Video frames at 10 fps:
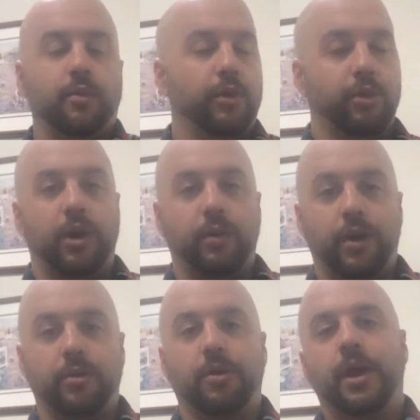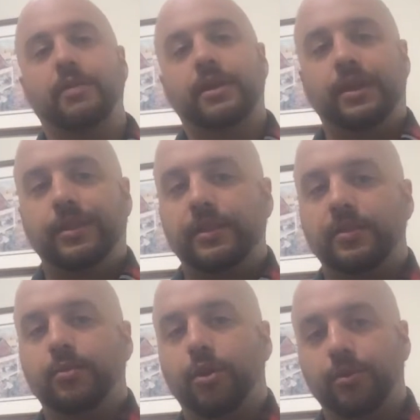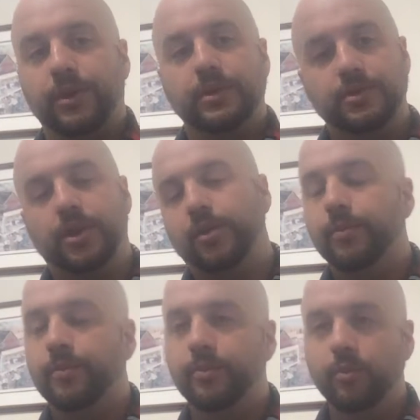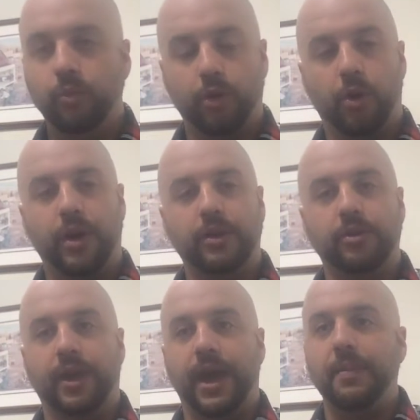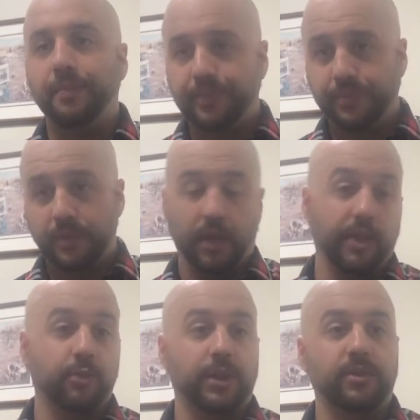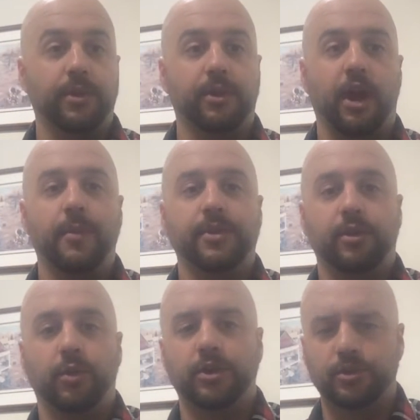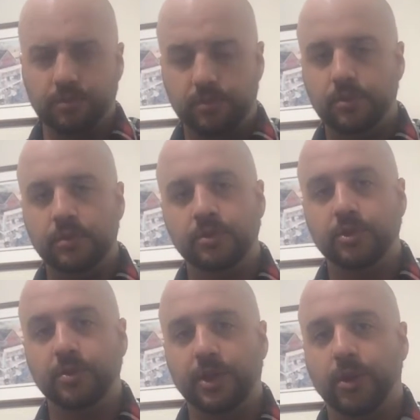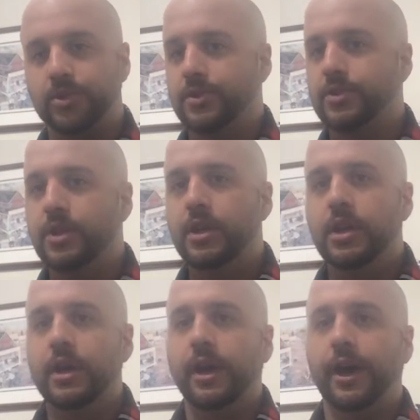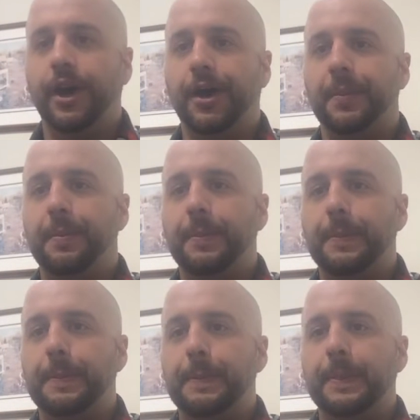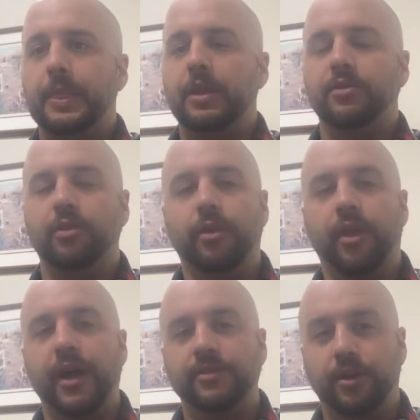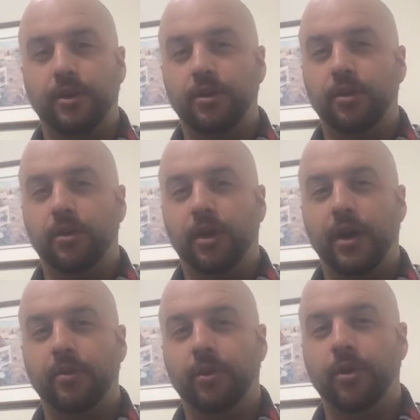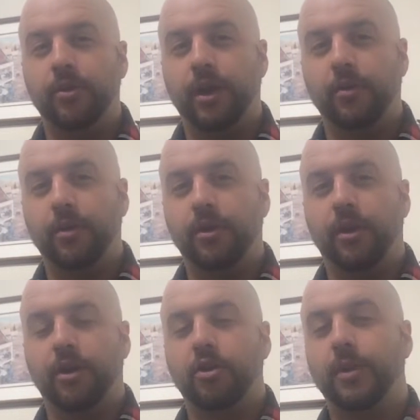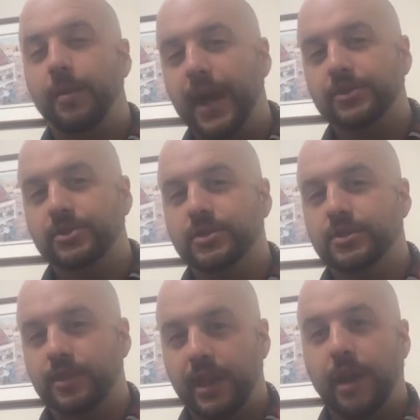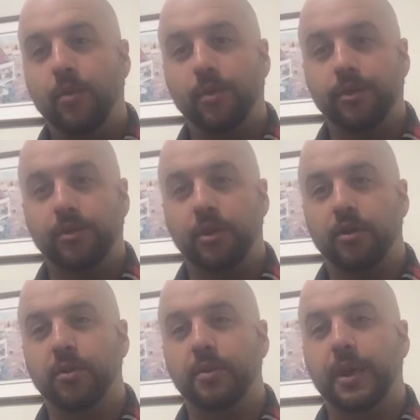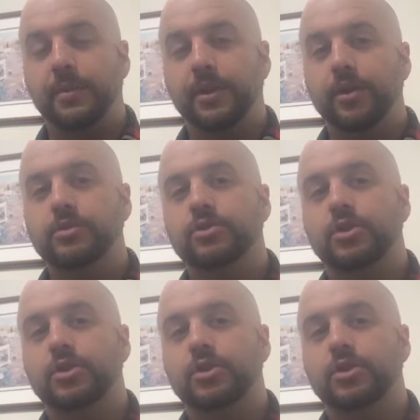With the wet weather we're having, I think that's appropriate, so we'll go ahead and do that, unless we get some other comments or questions. So in the last article I wrote an article about mattresses, and then I wrote this article about pillows.